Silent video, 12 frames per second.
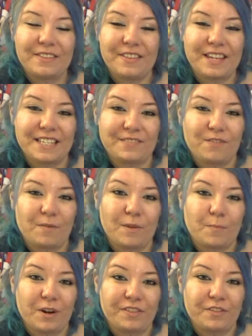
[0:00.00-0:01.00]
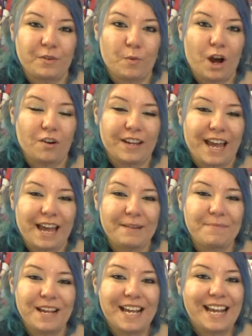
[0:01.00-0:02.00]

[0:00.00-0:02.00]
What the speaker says: This is from the Breath of the Wild game